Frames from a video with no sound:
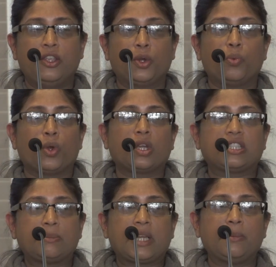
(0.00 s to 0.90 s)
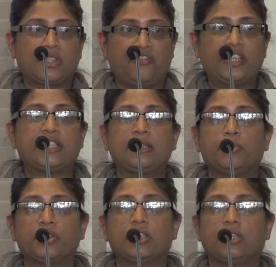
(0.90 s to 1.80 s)
Your work sometimes fits
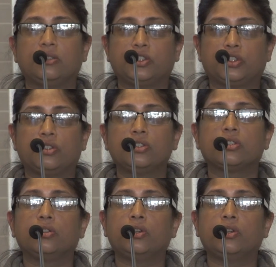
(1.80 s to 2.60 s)
in particular journals.